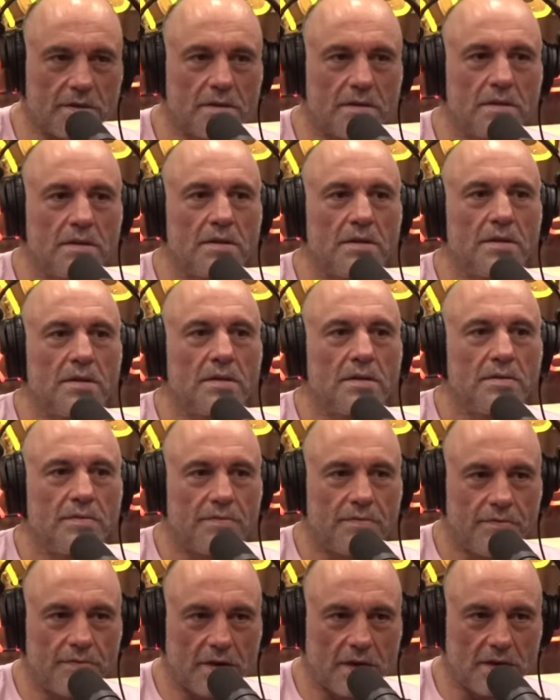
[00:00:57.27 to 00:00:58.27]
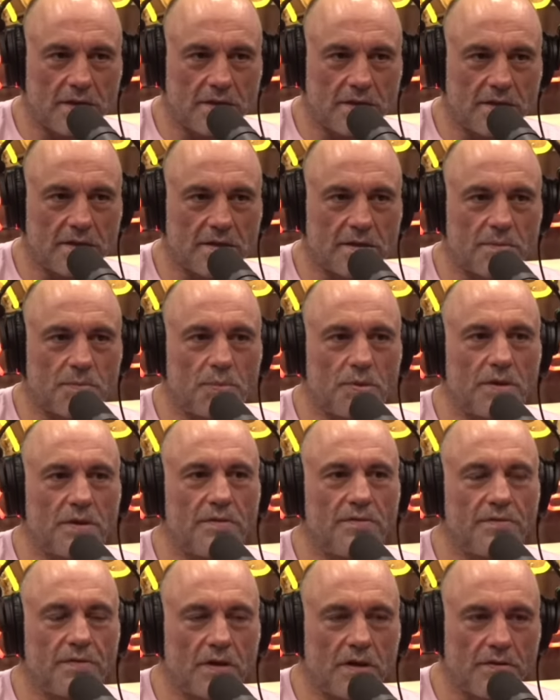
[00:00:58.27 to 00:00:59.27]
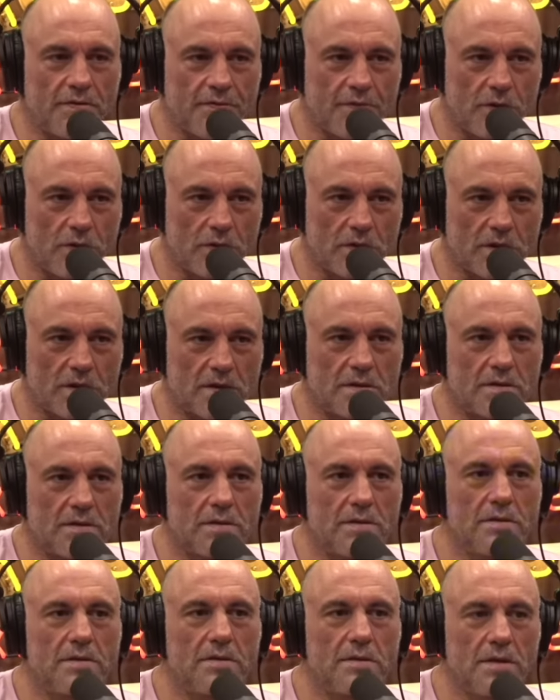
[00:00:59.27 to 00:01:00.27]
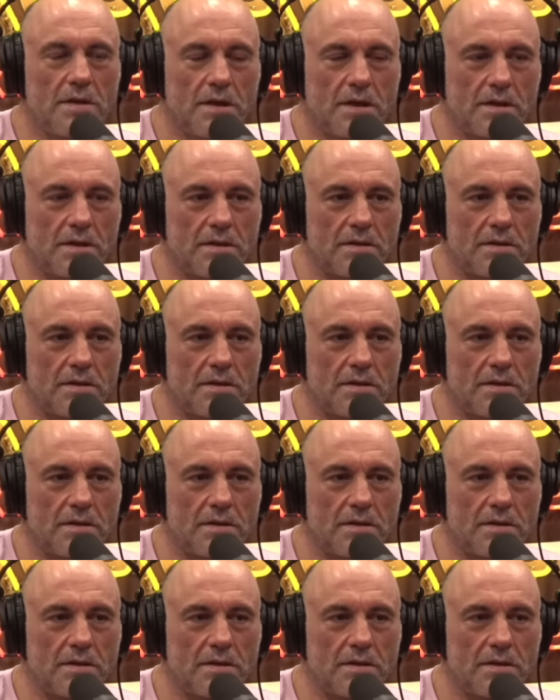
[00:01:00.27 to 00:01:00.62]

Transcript: very disciplined, very focused. Yeah.